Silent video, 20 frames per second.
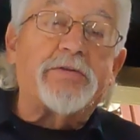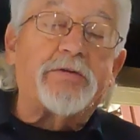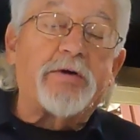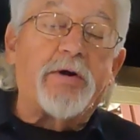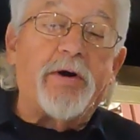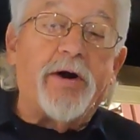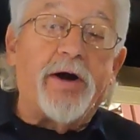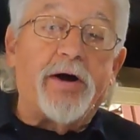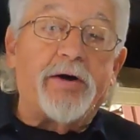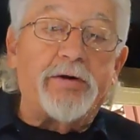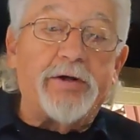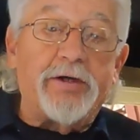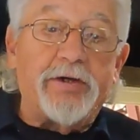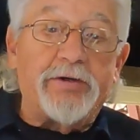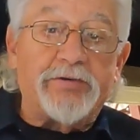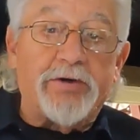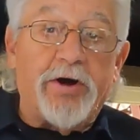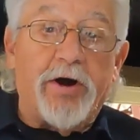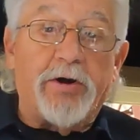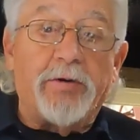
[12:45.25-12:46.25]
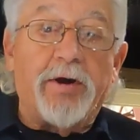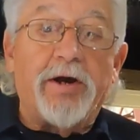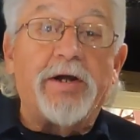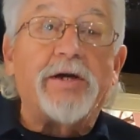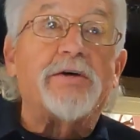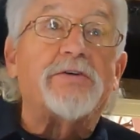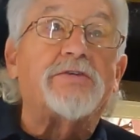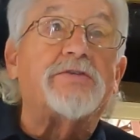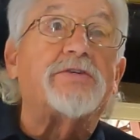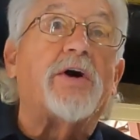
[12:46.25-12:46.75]
throwout is
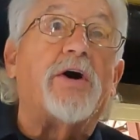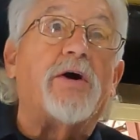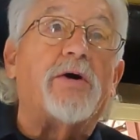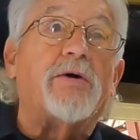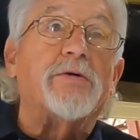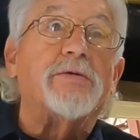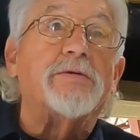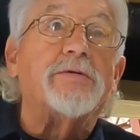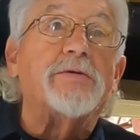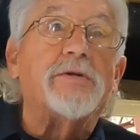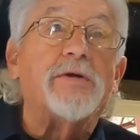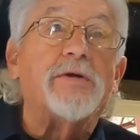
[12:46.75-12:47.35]
already installed.